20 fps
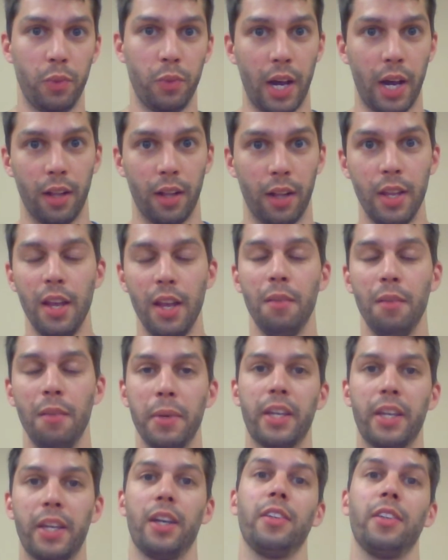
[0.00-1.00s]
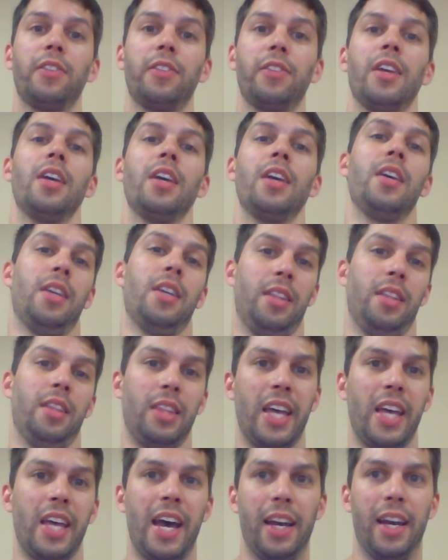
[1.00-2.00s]
well, because
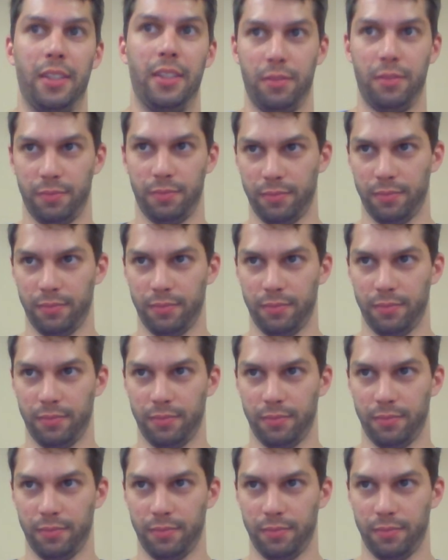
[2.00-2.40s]
that